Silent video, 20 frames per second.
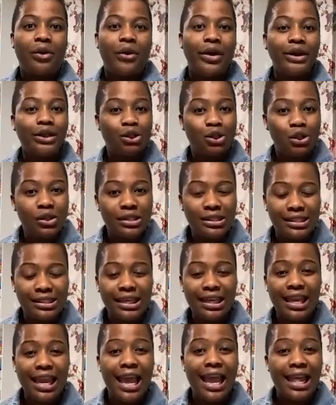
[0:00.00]
You are going to
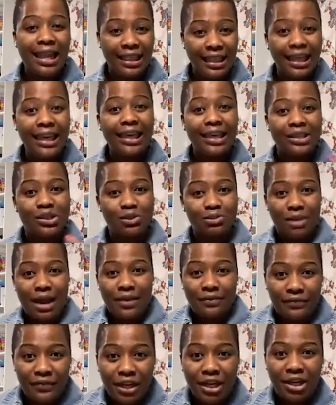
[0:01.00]
see a link to
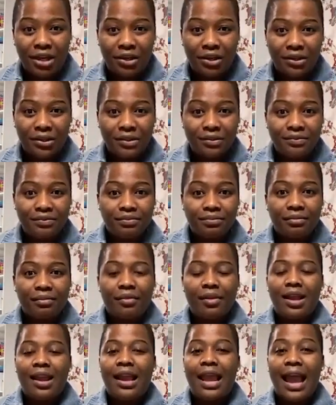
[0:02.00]
my video
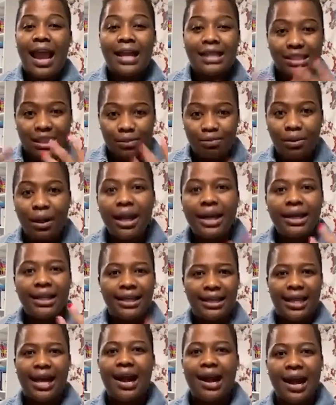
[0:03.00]

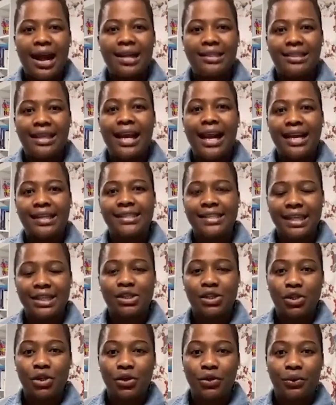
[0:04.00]
explaining that, the
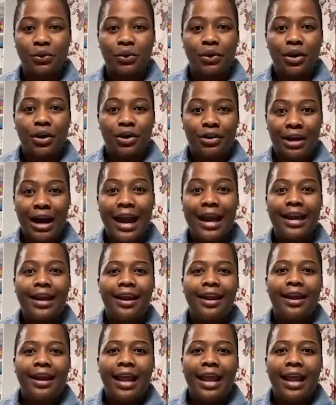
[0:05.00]
answers to you, right?